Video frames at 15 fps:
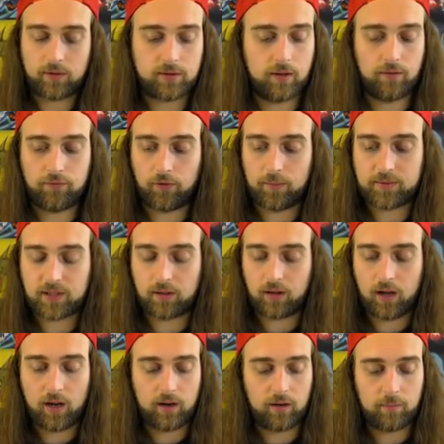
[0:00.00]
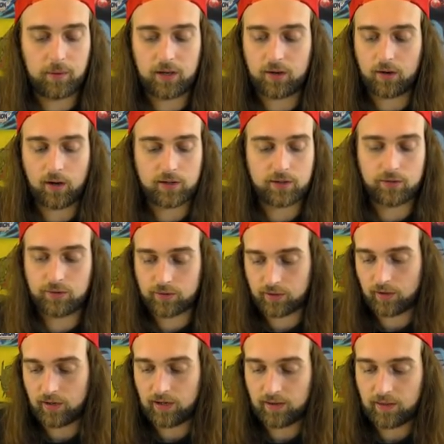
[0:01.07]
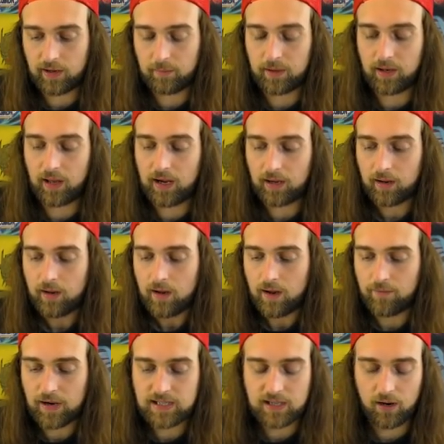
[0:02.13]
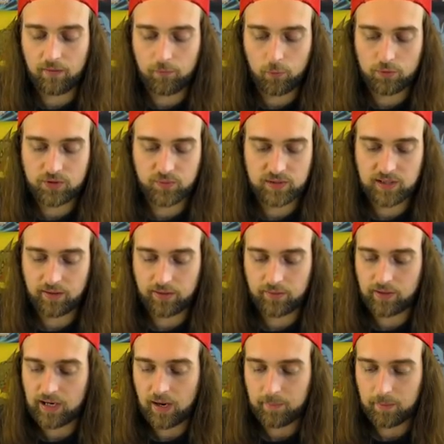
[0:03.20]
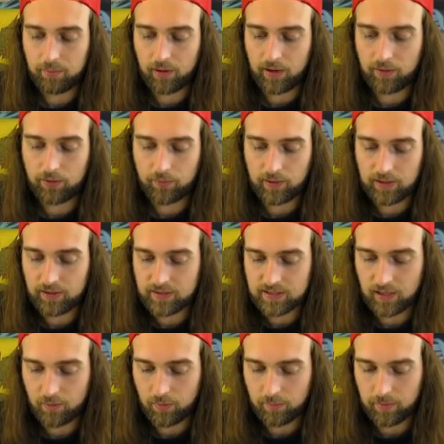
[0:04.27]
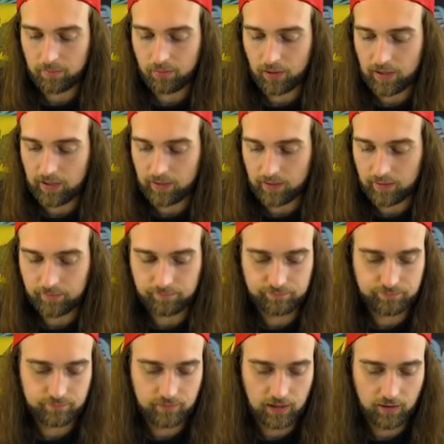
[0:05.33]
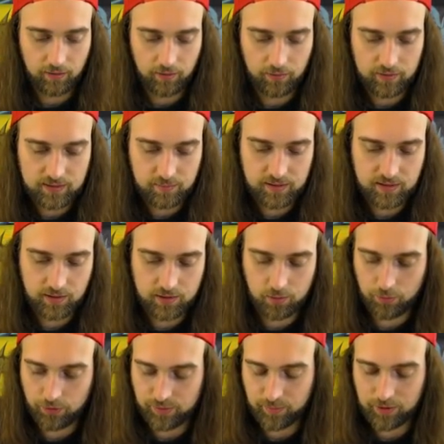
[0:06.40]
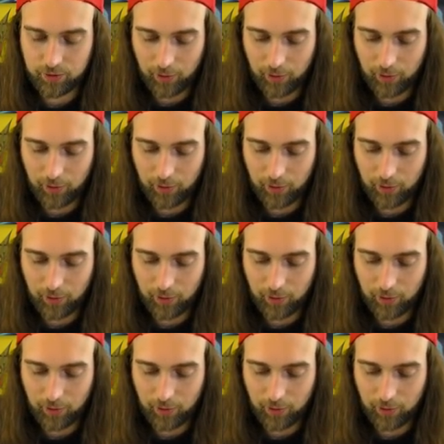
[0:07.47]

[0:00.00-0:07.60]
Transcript: flips a lot, but you can also use it on anything. But like, if Exile Force was at three, I'd be playing three of this, and I wouldn't be playing, um, I don't know, this Mystic Swordsman